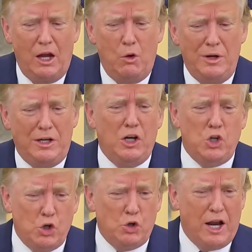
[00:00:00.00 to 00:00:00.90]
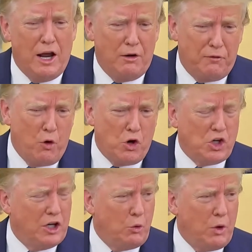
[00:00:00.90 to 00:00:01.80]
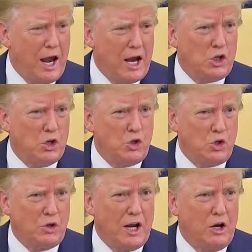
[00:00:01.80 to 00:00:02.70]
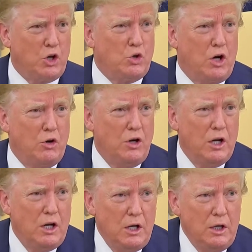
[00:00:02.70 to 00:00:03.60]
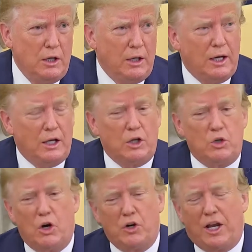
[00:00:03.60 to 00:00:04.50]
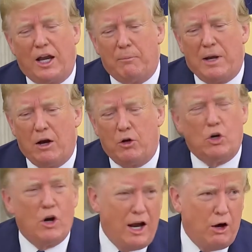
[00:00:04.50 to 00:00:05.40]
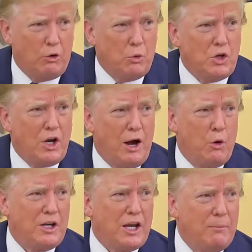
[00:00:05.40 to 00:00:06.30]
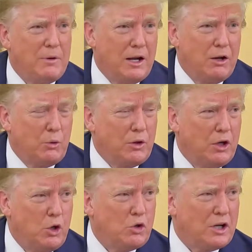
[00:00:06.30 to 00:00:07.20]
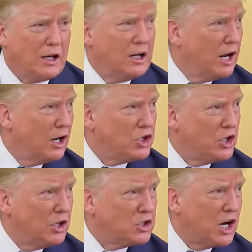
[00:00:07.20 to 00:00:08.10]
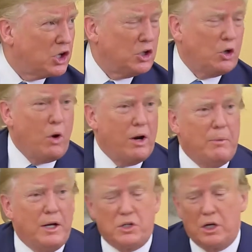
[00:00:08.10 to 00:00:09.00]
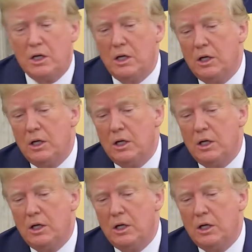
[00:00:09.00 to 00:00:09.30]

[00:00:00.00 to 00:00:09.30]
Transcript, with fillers: Uh, we did shoot down. Unfortunately, we had to shoot down a drone. Uh, the drone came down. You know how it how it came down with a new technology that's actually quite amazing.